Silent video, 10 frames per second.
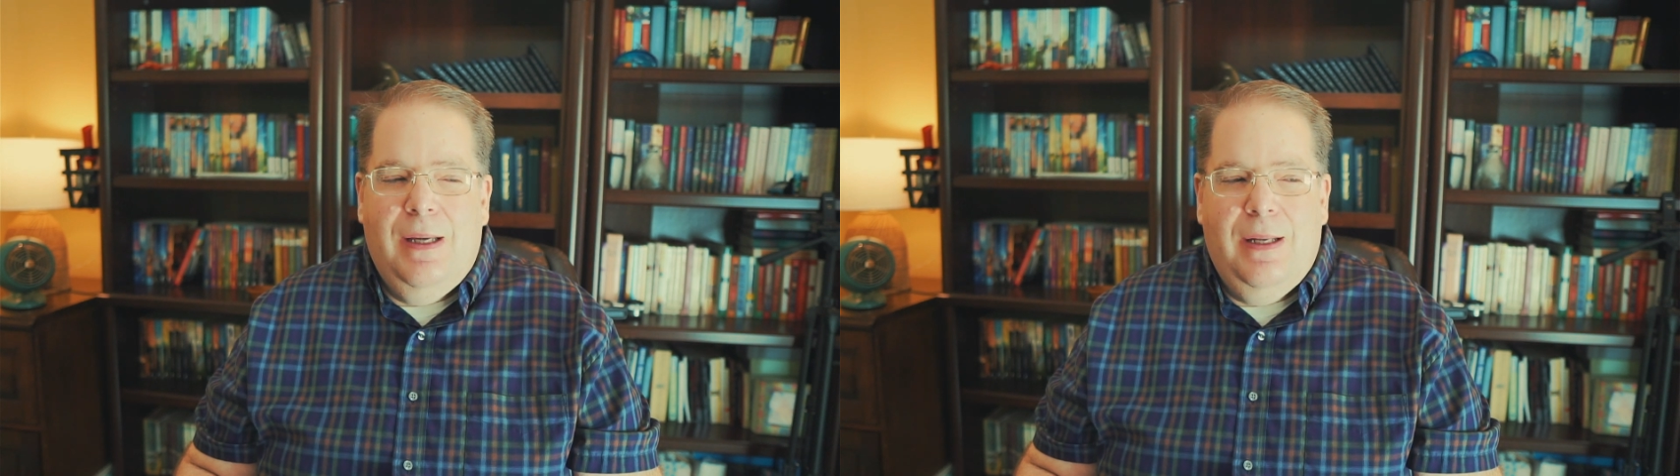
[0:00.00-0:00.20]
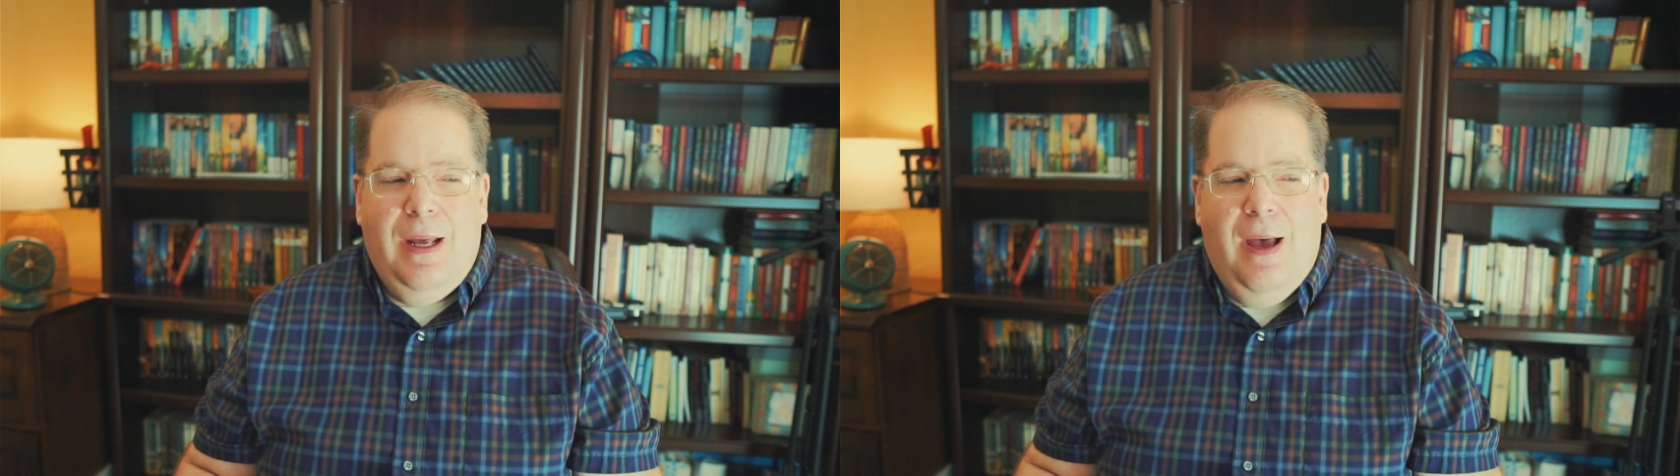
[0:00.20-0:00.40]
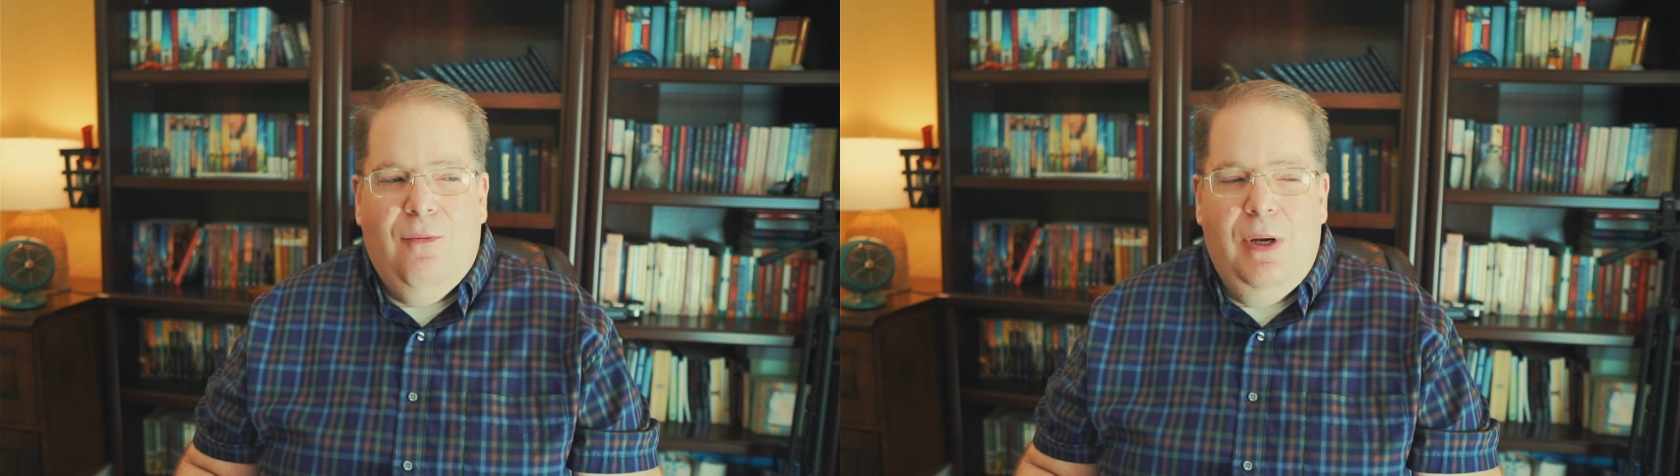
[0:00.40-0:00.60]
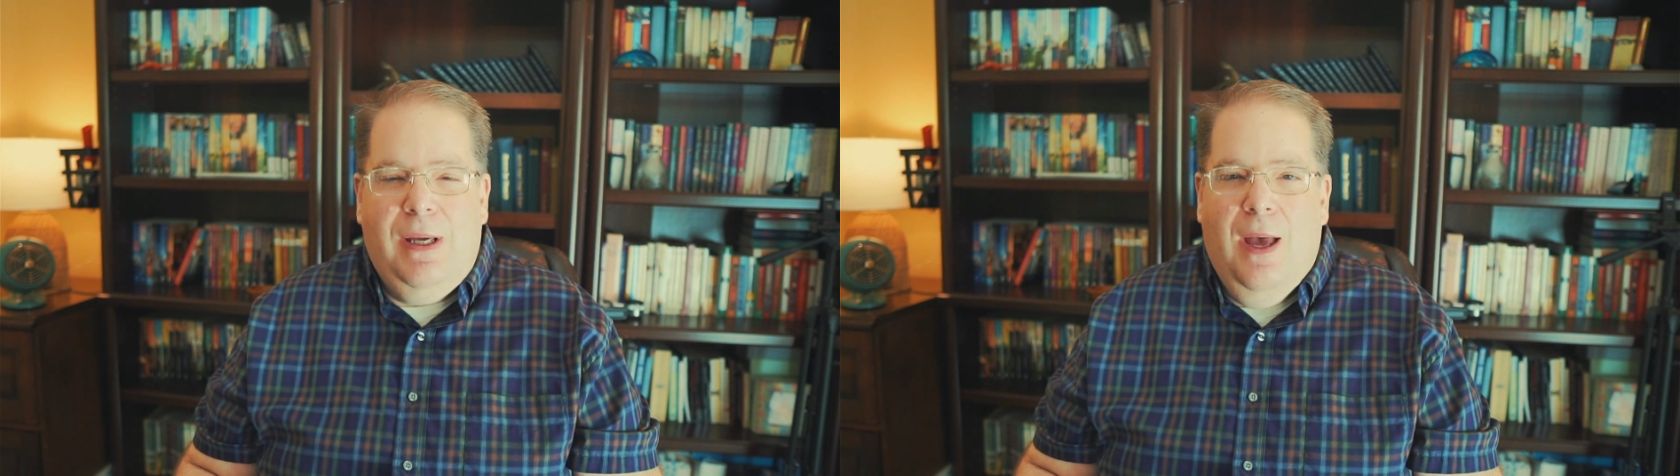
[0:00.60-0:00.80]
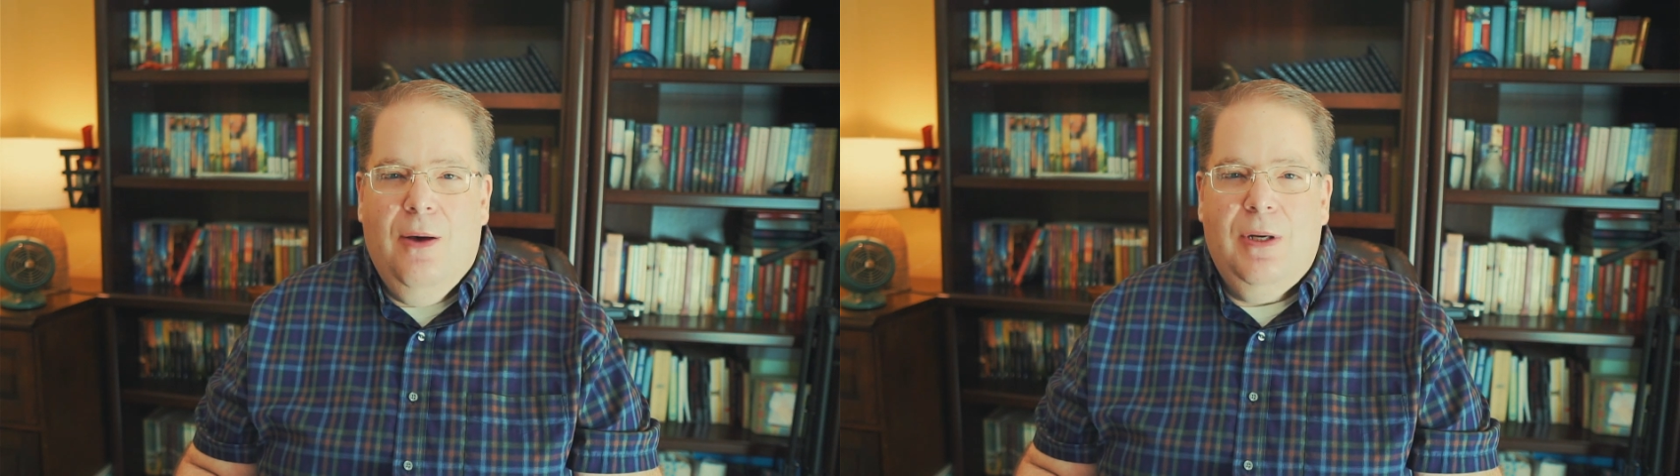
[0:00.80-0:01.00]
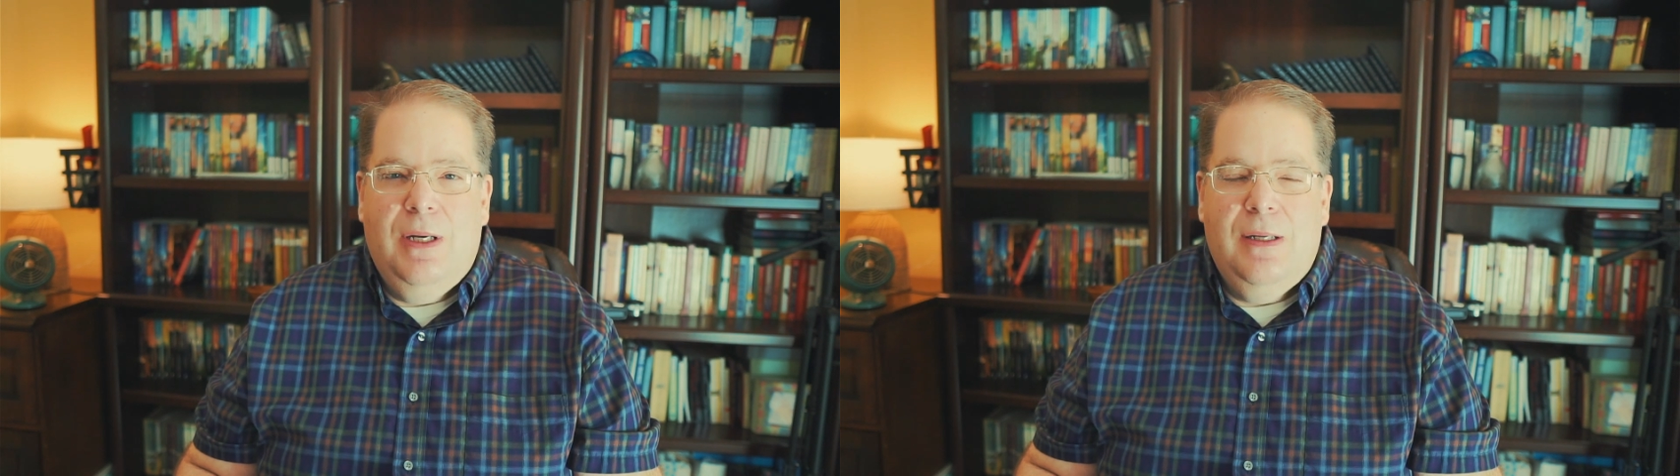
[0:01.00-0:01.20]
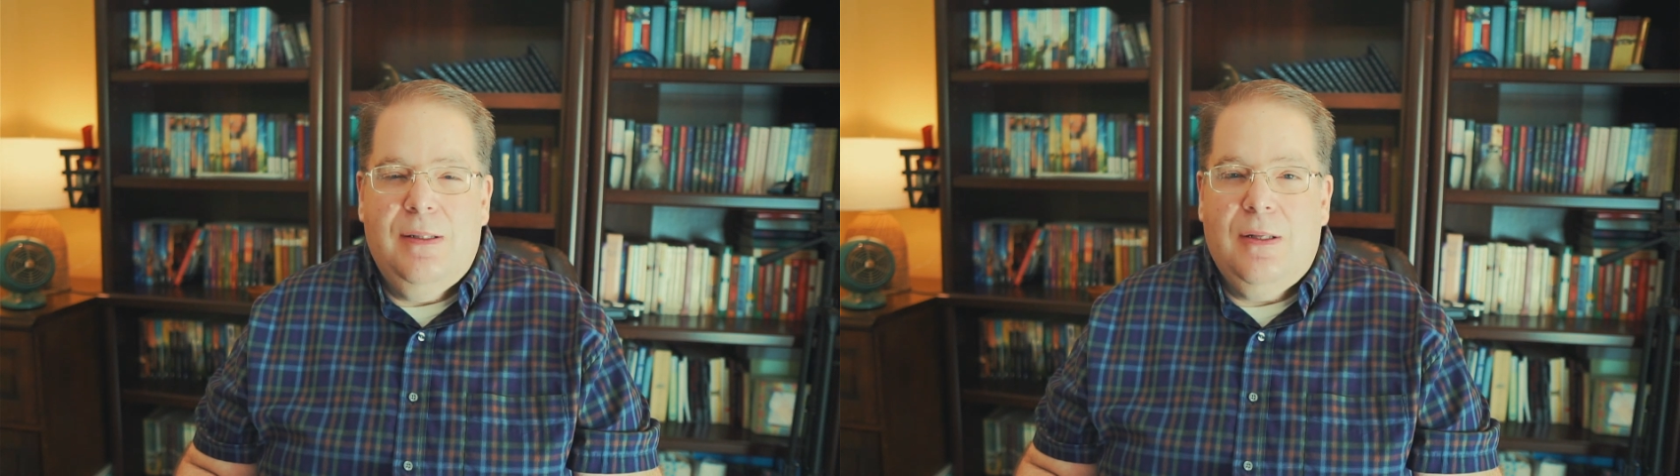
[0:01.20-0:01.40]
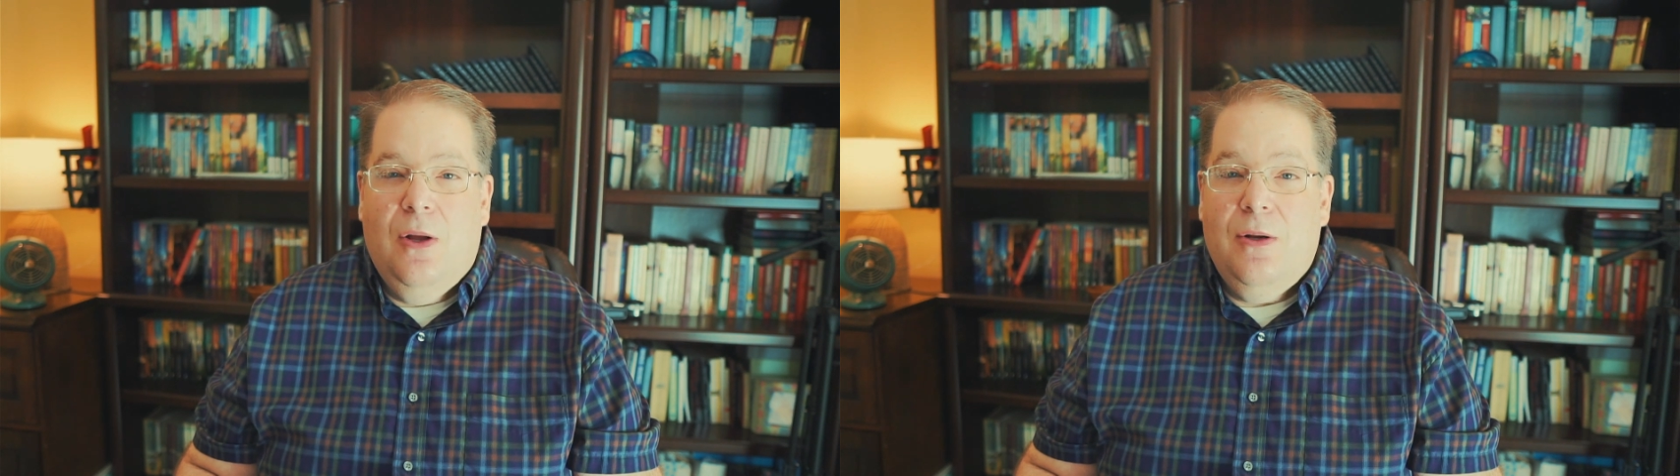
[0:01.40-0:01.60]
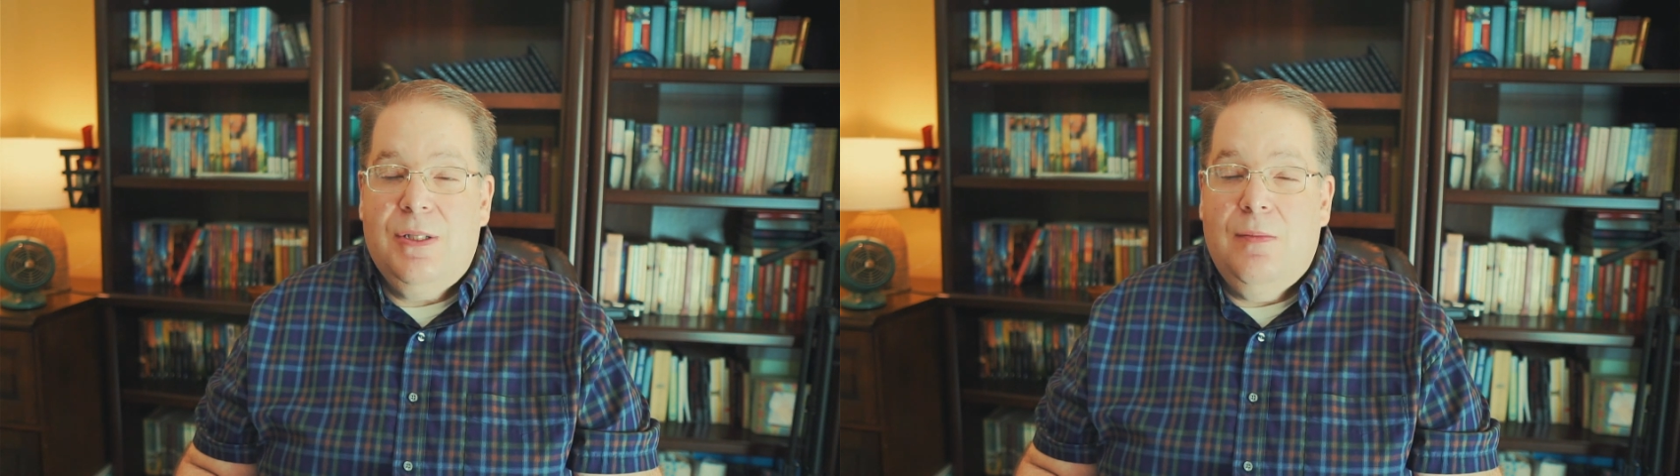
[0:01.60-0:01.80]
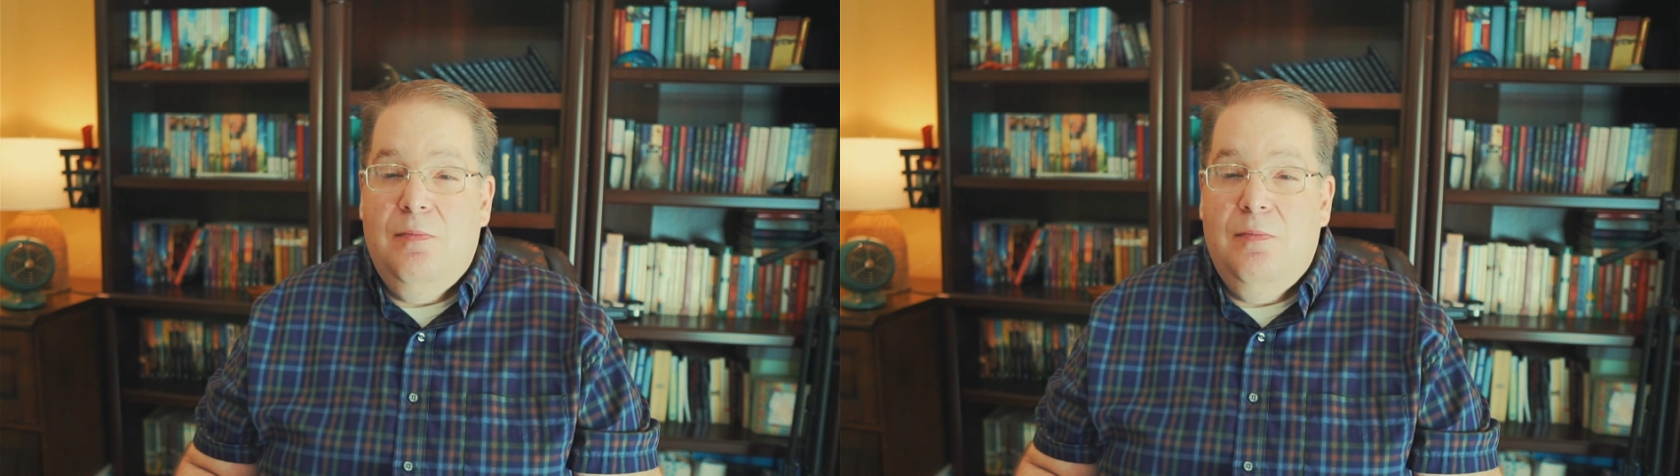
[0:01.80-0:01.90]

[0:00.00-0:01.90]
And have we counted it as loss?